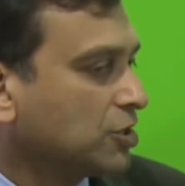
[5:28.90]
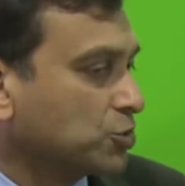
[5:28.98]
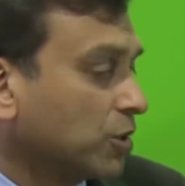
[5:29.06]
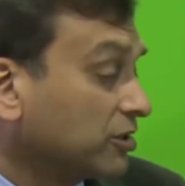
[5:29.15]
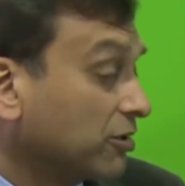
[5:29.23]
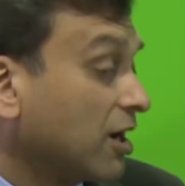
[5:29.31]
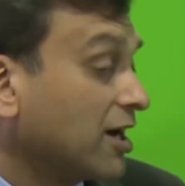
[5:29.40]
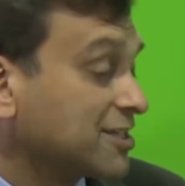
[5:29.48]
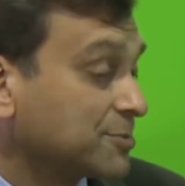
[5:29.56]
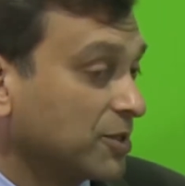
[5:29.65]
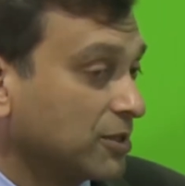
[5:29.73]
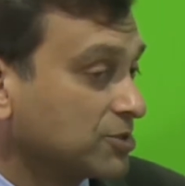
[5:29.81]
to other
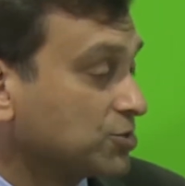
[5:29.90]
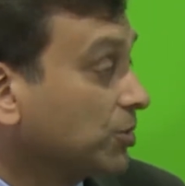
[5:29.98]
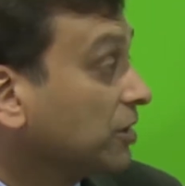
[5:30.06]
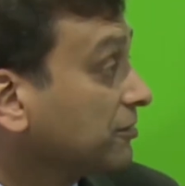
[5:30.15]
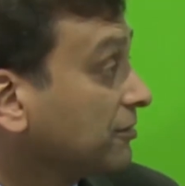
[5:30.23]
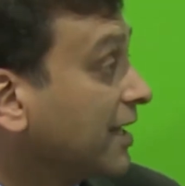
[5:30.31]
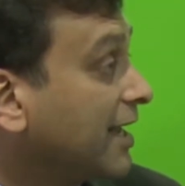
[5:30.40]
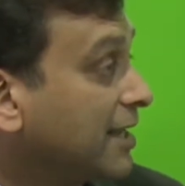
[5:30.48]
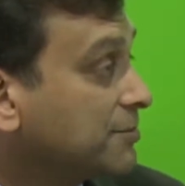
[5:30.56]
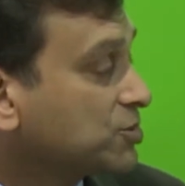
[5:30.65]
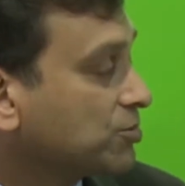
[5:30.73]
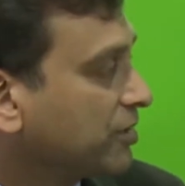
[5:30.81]
hospitals, to other
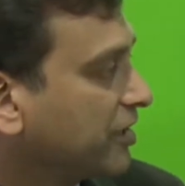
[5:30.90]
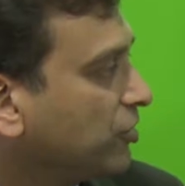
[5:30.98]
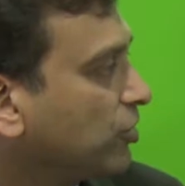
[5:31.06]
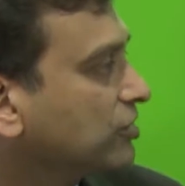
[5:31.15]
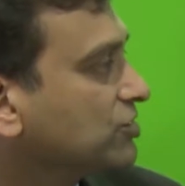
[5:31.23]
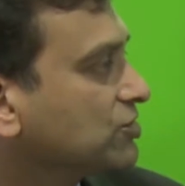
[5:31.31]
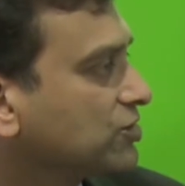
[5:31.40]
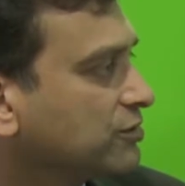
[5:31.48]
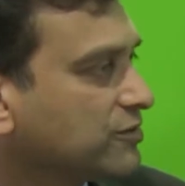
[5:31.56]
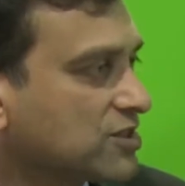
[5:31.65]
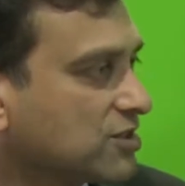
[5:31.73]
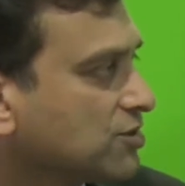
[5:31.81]
labs, to radiology
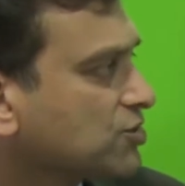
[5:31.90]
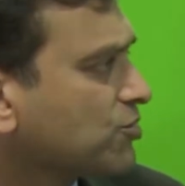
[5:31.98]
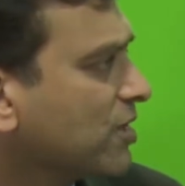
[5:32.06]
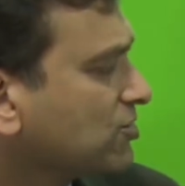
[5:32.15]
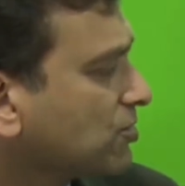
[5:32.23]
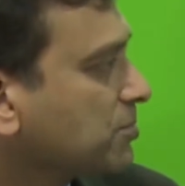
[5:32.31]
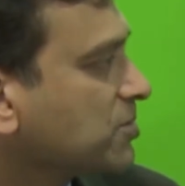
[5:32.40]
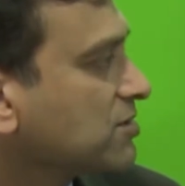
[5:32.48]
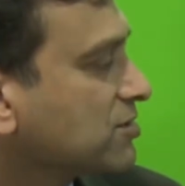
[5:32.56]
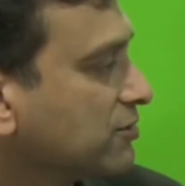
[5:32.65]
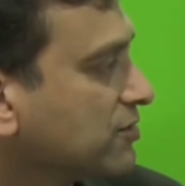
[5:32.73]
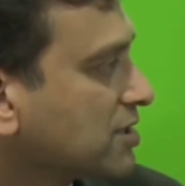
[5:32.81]
services, transcription
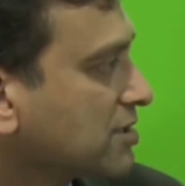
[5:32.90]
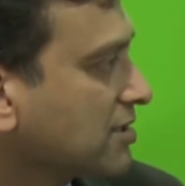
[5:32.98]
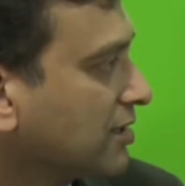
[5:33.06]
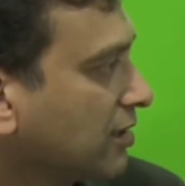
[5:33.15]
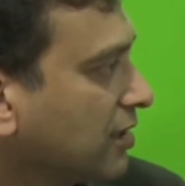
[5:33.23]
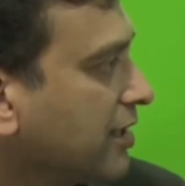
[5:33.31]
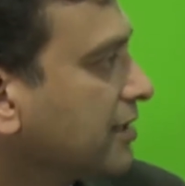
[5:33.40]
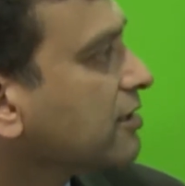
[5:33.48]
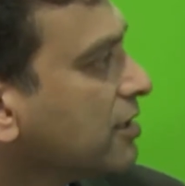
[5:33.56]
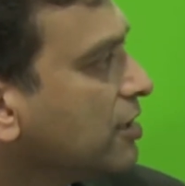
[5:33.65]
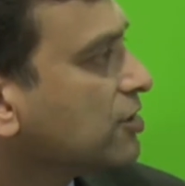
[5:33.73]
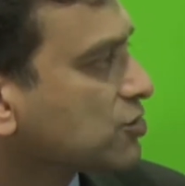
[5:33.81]
services, and the like.
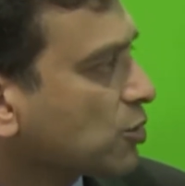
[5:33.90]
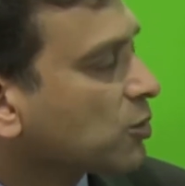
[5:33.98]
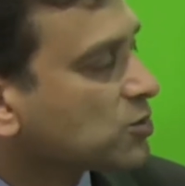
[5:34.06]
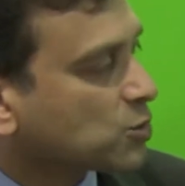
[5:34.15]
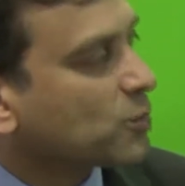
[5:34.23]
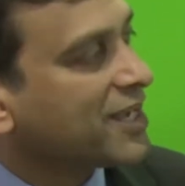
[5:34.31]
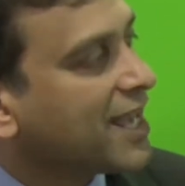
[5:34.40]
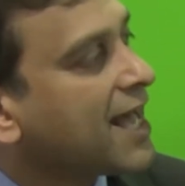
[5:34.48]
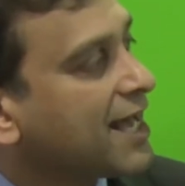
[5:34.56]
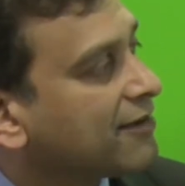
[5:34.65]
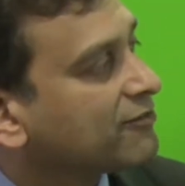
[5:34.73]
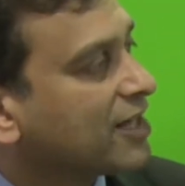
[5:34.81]
So we
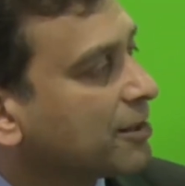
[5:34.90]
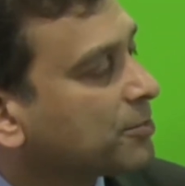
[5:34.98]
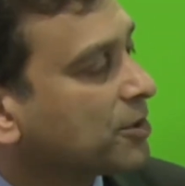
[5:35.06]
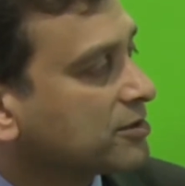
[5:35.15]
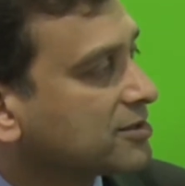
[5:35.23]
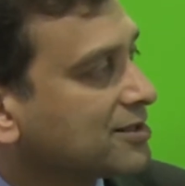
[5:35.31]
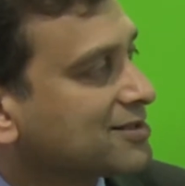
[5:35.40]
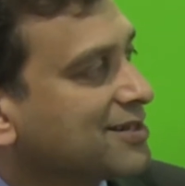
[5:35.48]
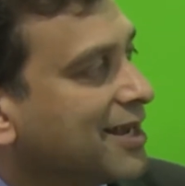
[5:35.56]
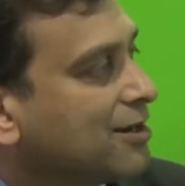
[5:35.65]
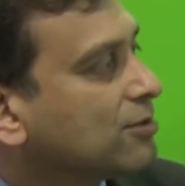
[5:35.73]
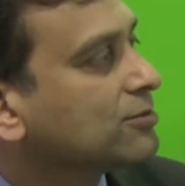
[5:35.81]
have that process
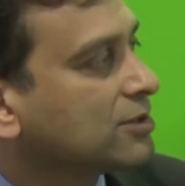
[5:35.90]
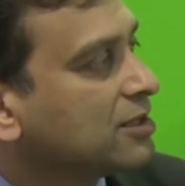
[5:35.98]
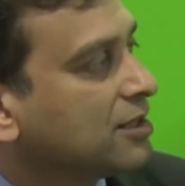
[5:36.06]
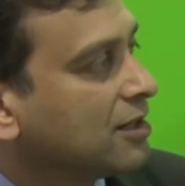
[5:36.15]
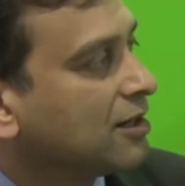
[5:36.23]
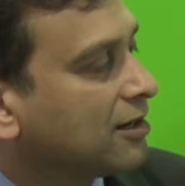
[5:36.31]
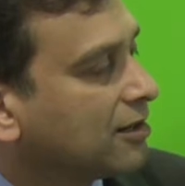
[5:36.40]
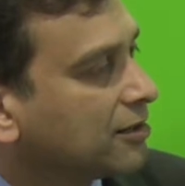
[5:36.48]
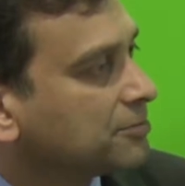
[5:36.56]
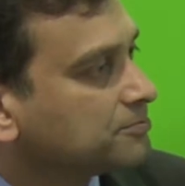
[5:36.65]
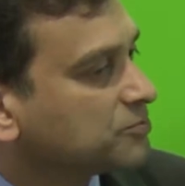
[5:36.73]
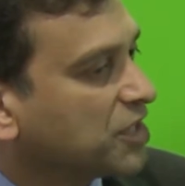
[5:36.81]
down
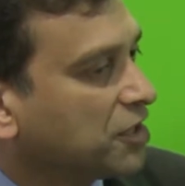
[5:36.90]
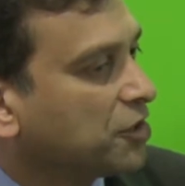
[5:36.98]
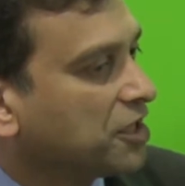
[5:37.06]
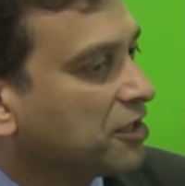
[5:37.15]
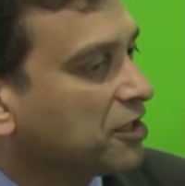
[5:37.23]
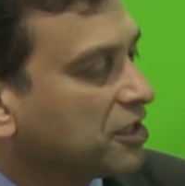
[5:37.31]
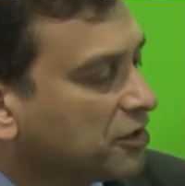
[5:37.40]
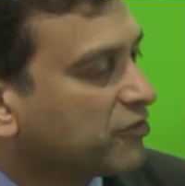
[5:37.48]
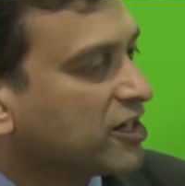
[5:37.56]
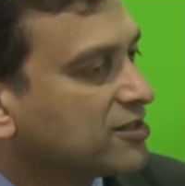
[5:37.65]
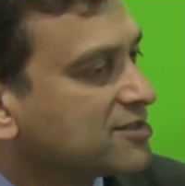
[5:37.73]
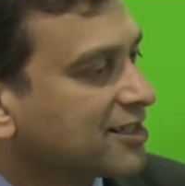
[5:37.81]
in a
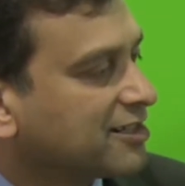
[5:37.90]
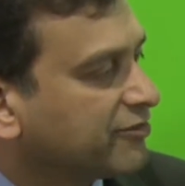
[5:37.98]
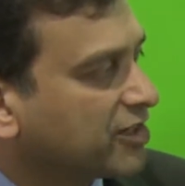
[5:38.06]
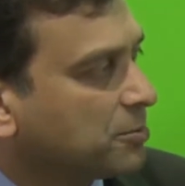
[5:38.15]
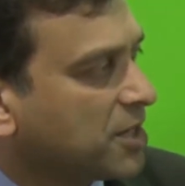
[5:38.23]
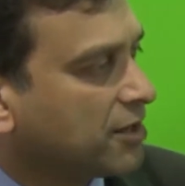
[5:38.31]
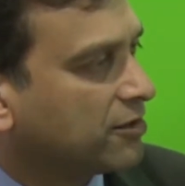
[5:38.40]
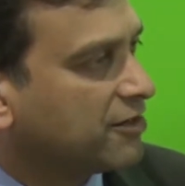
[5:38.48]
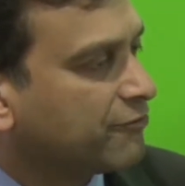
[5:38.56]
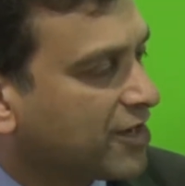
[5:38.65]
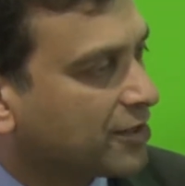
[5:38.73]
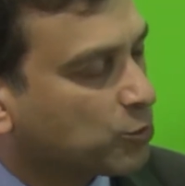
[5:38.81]
very significant manner. In
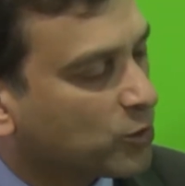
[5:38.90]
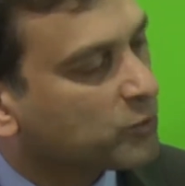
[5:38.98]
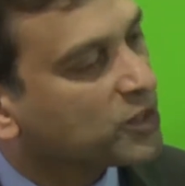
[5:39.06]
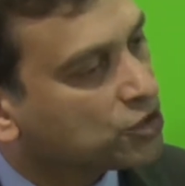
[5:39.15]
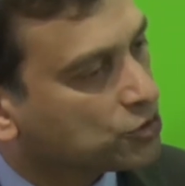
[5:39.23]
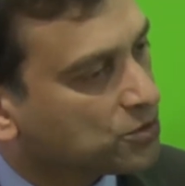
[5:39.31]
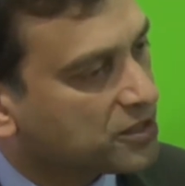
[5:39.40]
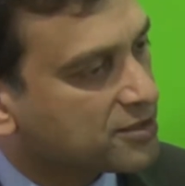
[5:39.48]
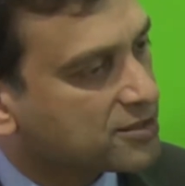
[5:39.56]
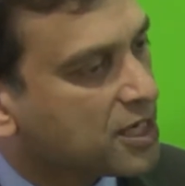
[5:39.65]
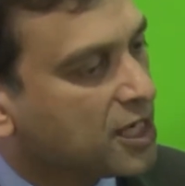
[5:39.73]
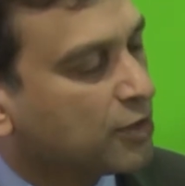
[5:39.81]
fact, what we do
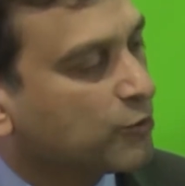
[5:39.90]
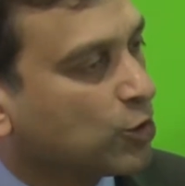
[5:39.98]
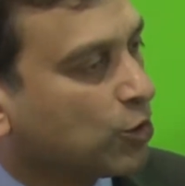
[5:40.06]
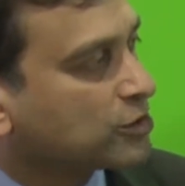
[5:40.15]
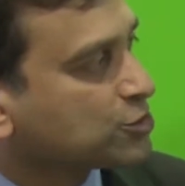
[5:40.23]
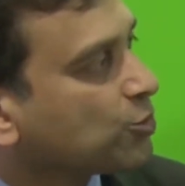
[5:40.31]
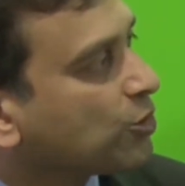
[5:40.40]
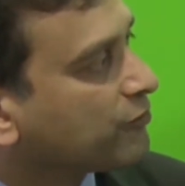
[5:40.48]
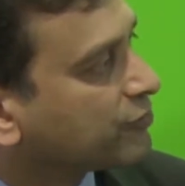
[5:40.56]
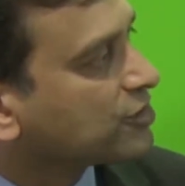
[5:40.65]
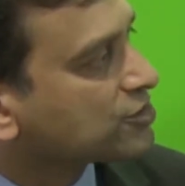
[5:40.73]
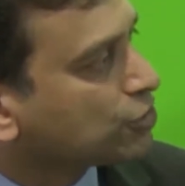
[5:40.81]
is we also
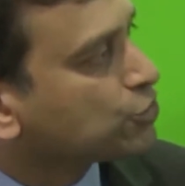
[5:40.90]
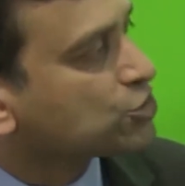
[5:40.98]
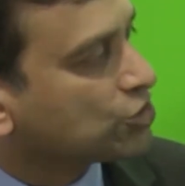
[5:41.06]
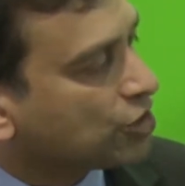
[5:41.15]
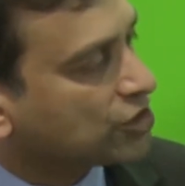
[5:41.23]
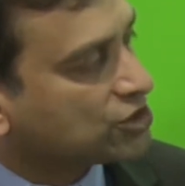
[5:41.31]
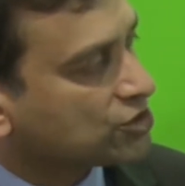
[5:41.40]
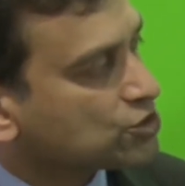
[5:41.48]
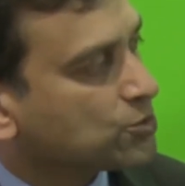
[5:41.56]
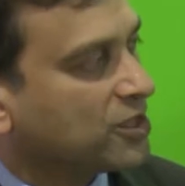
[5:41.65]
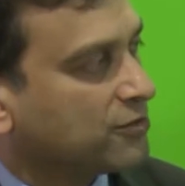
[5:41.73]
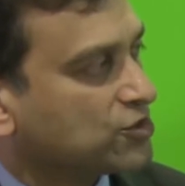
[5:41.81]
offer a solution not just
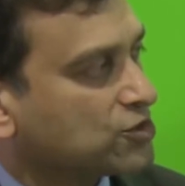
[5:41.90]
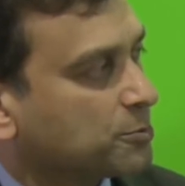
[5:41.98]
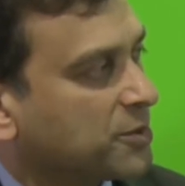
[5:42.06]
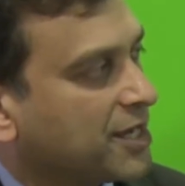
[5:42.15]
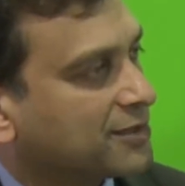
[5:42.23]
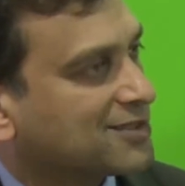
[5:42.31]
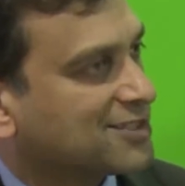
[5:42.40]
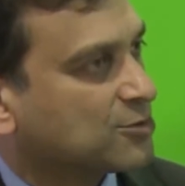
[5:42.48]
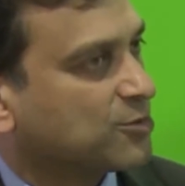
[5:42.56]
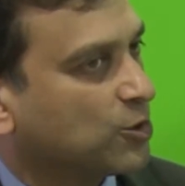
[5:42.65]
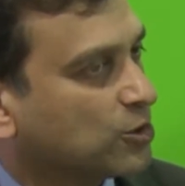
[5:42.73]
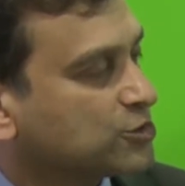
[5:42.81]
to individual practices,
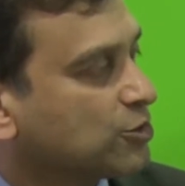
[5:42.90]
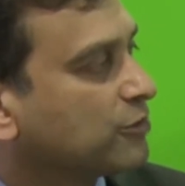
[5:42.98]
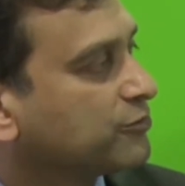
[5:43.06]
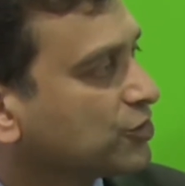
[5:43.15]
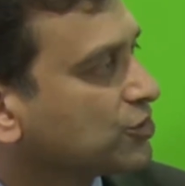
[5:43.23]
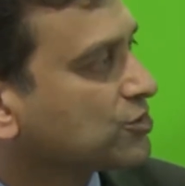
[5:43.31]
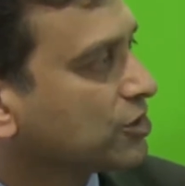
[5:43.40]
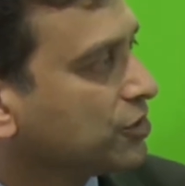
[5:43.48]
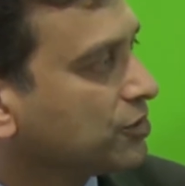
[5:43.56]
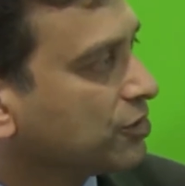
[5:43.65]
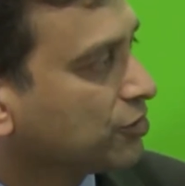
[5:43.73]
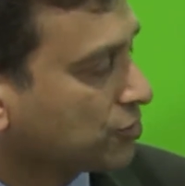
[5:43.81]
we also offer
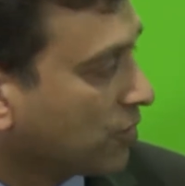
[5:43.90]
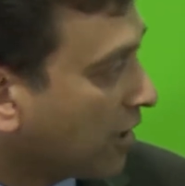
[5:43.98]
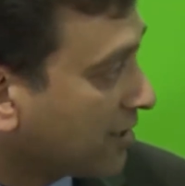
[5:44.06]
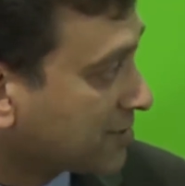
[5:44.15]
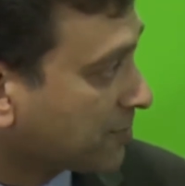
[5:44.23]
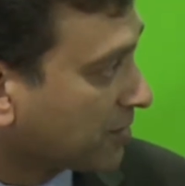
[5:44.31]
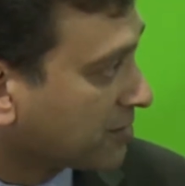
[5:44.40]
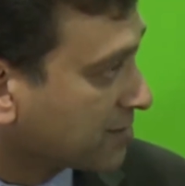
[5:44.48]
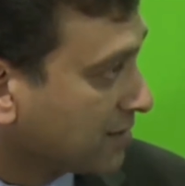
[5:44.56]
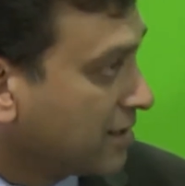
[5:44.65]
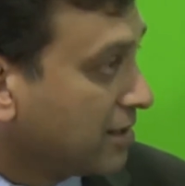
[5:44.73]
it to hospitals.